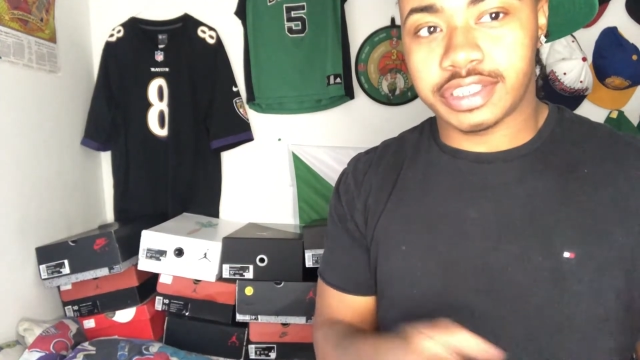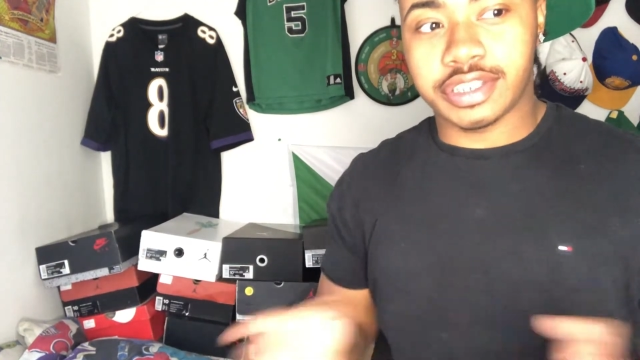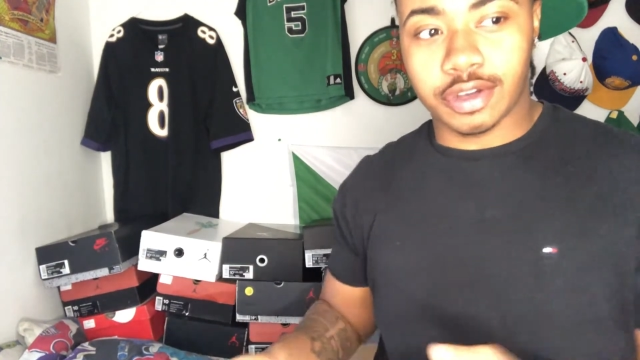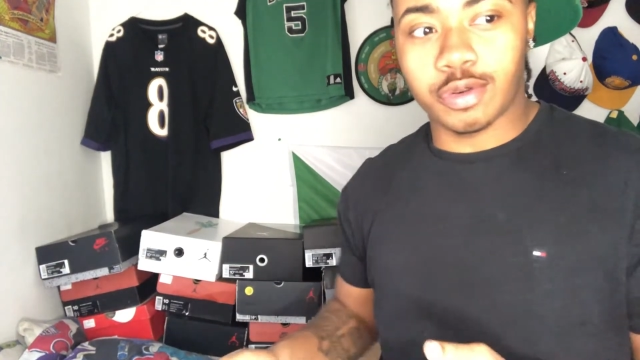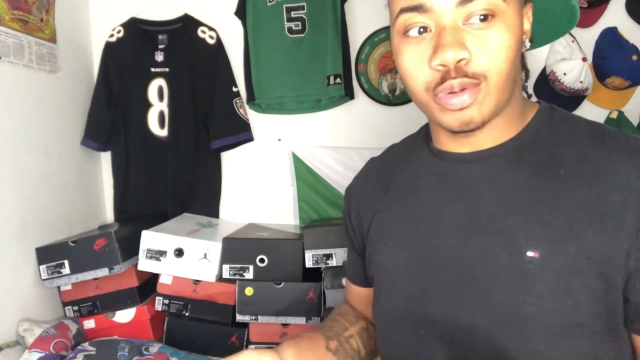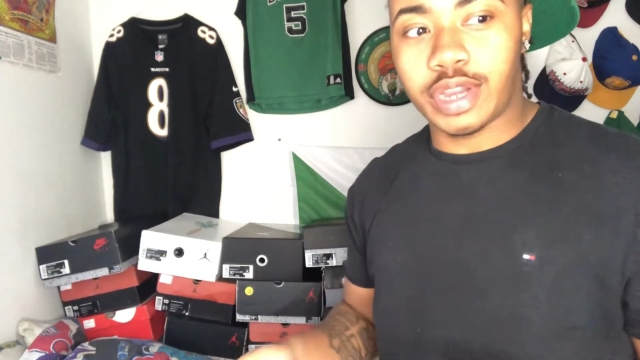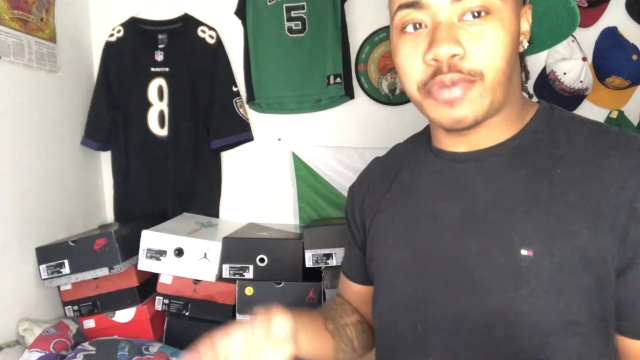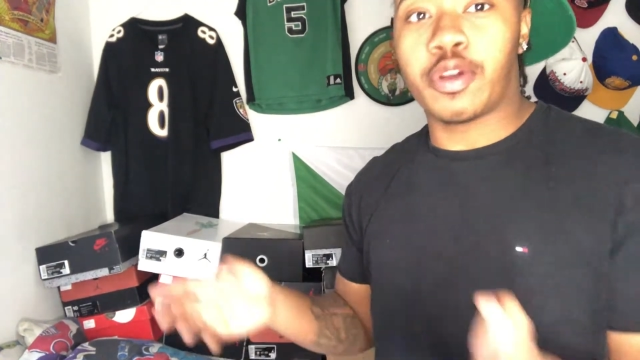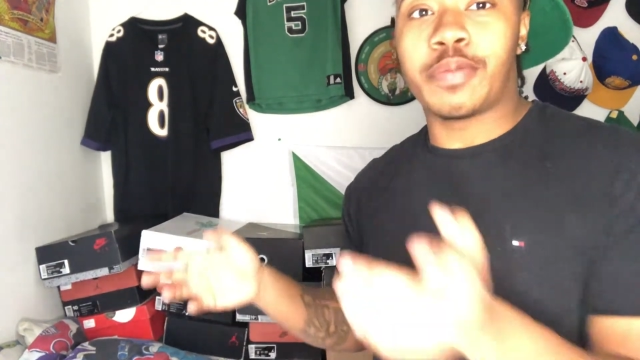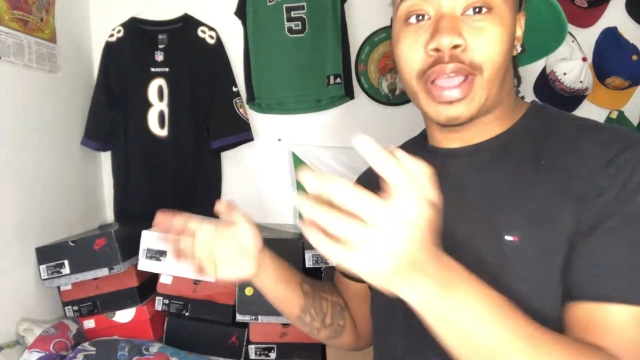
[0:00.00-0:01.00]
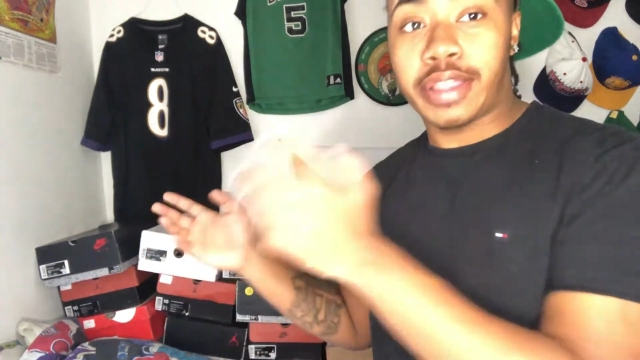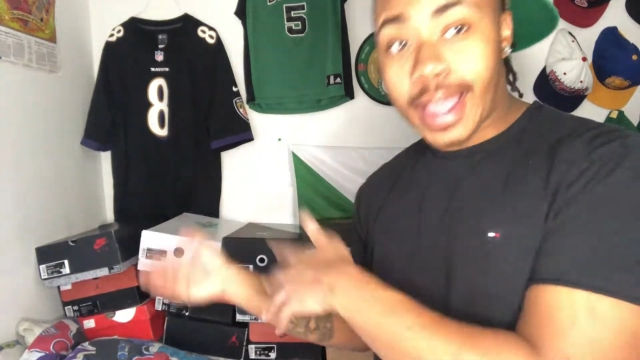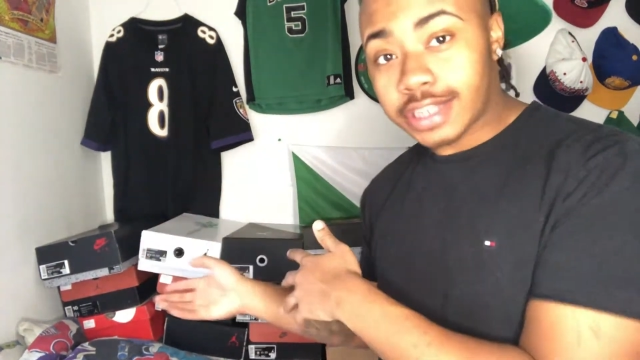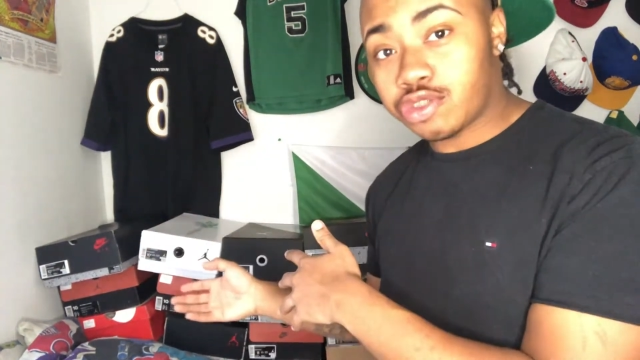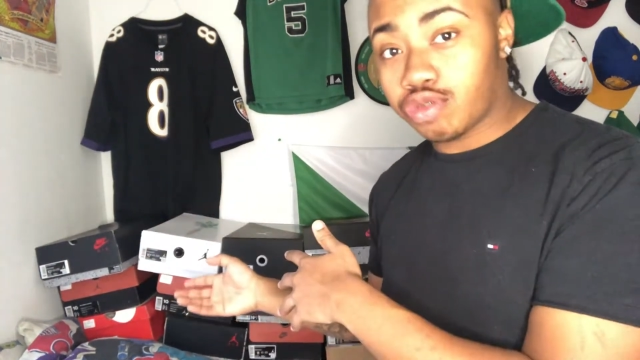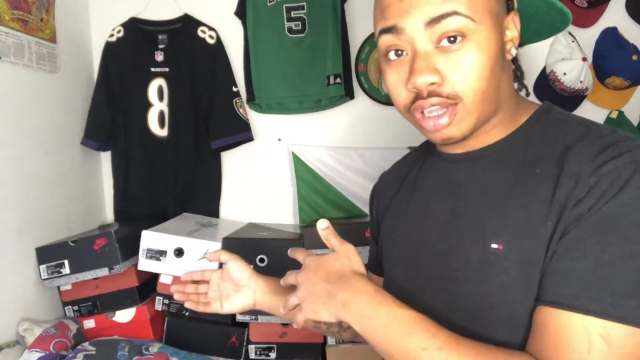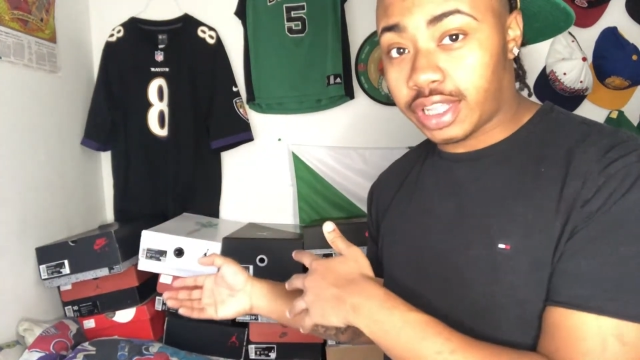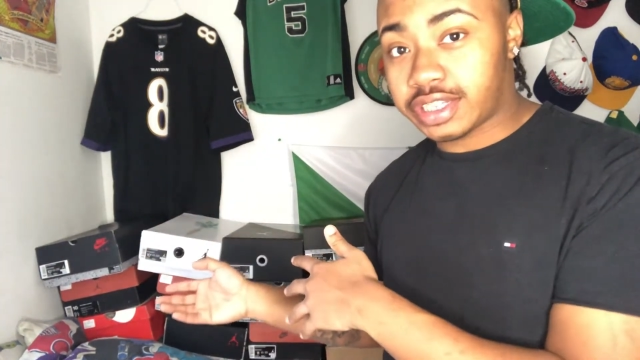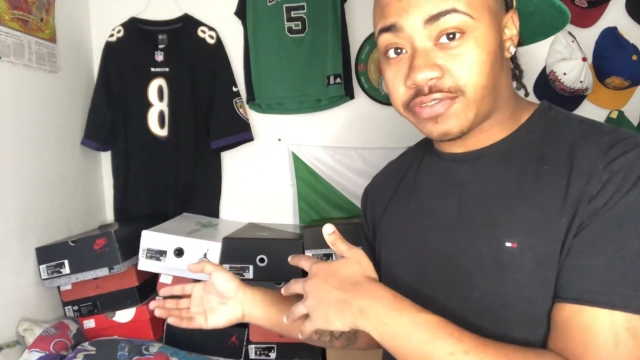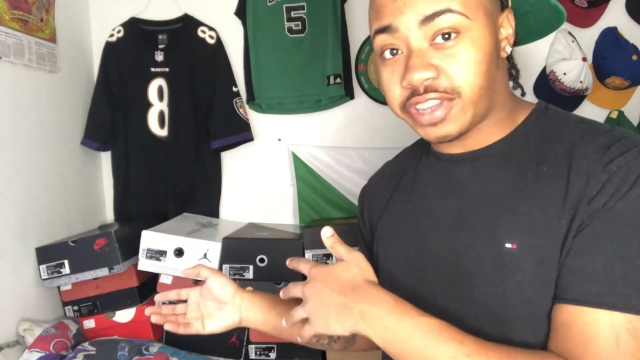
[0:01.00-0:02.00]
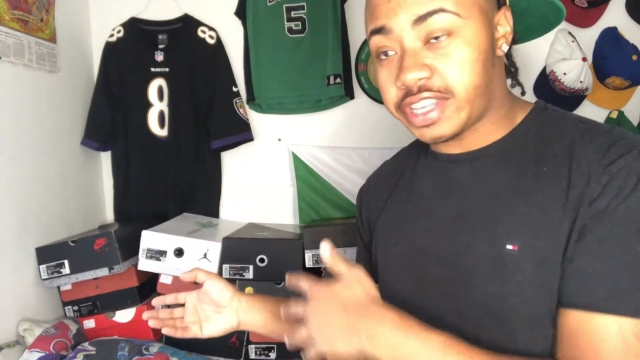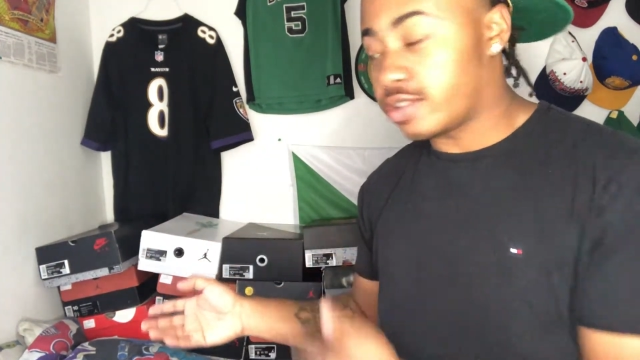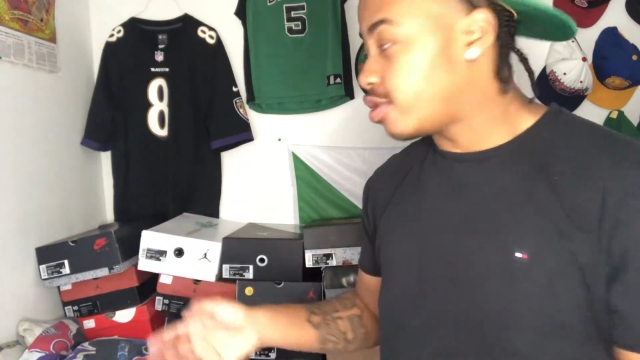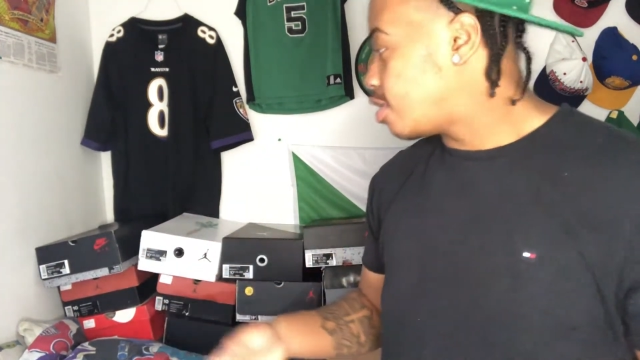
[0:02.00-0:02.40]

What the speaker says: So they were in my last shoe collection video,